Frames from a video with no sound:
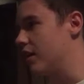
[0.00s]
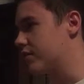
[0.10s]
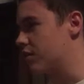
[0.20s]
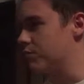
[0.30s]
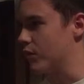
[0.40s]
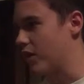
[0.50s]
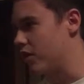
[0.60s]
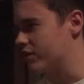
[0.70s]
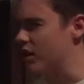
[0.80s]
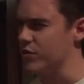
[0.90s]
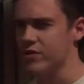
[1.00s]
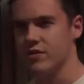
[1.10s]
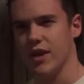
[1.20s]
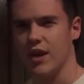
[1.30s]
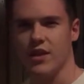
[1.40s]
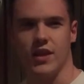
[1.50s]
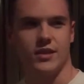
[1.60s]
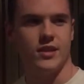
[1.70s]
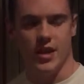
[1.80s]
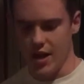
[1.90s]
certain like Alzheimer's kind of
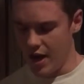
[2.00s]
things,